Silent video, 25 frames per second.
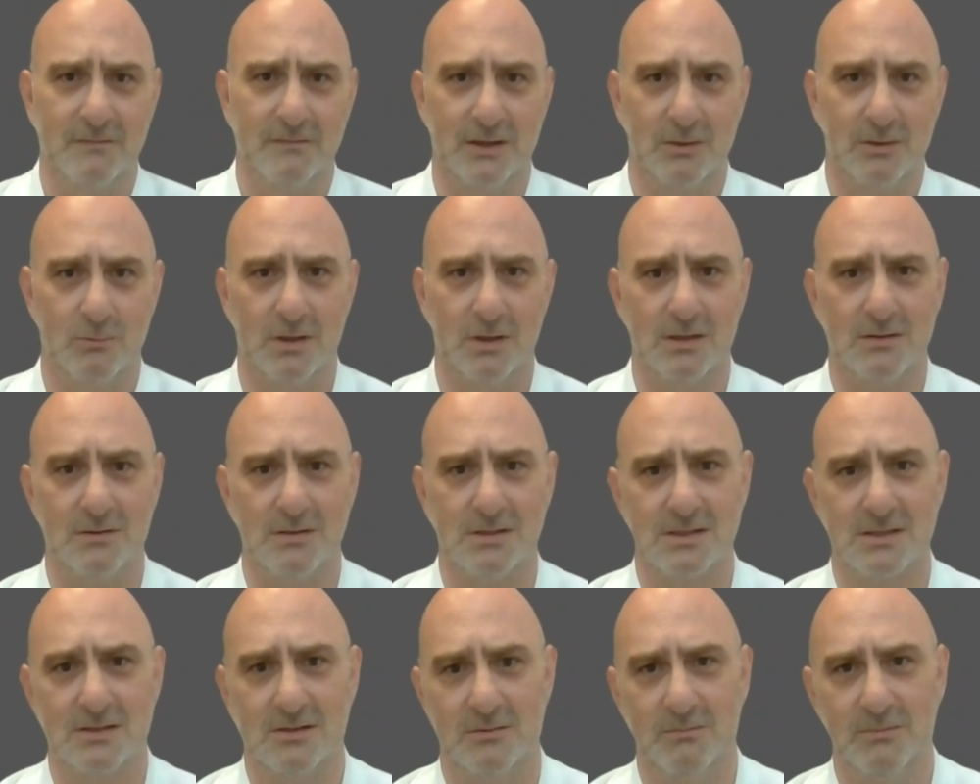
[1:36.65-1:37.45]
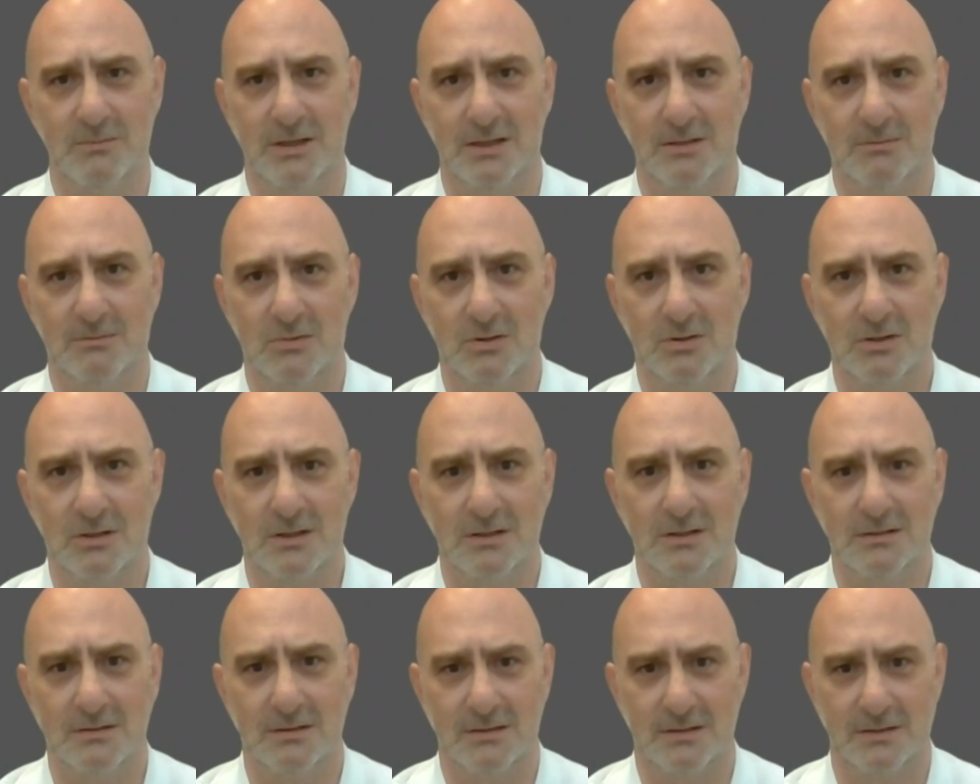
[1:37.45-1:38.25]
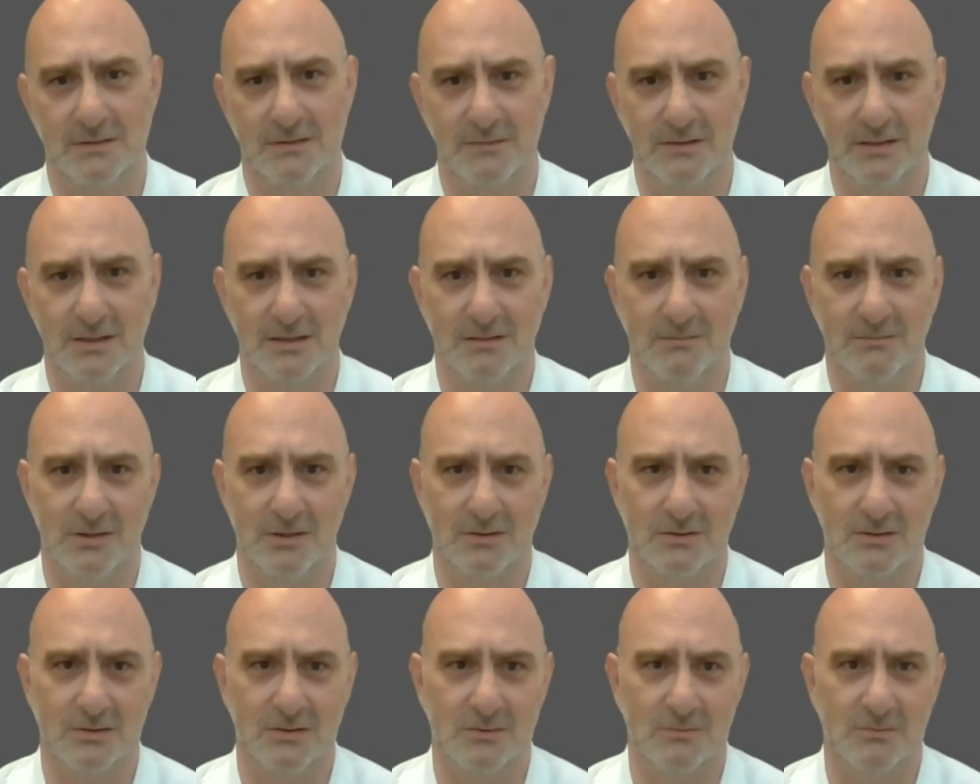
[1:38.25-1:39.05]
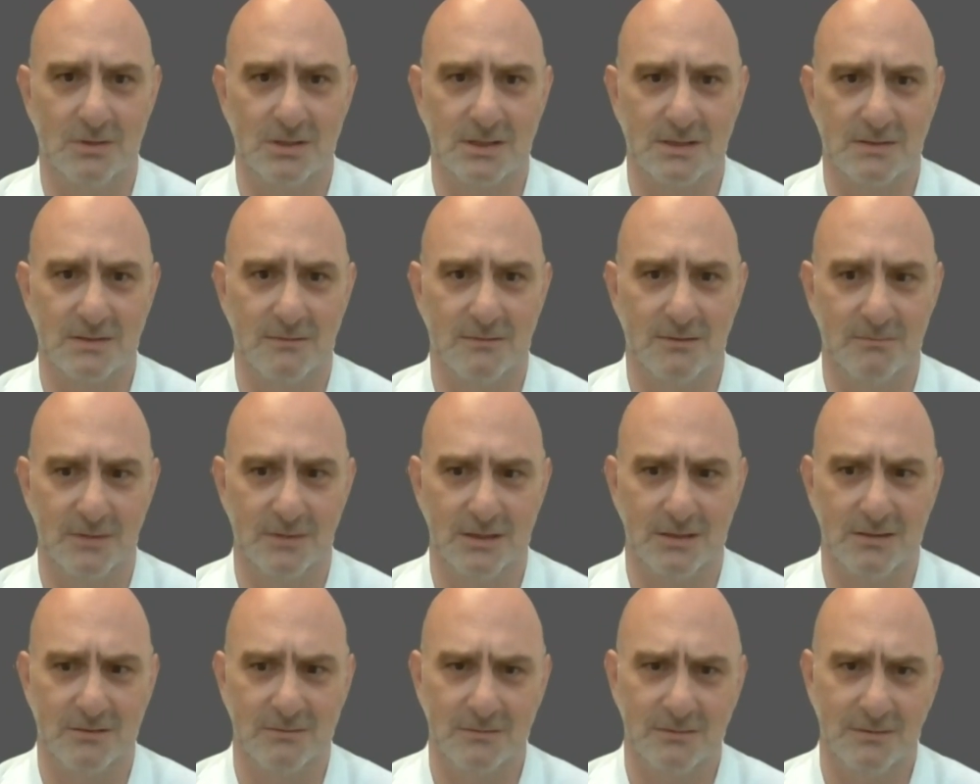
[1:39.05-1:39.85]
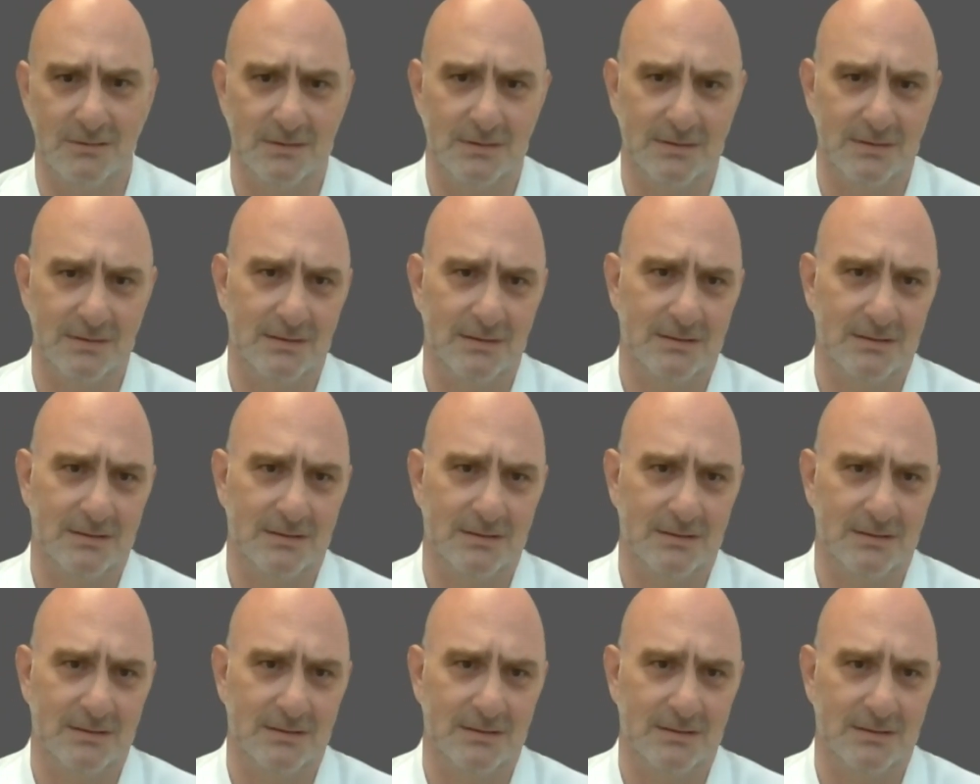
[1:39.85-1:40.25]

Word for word: There will also be a book, I think about 2 months from now.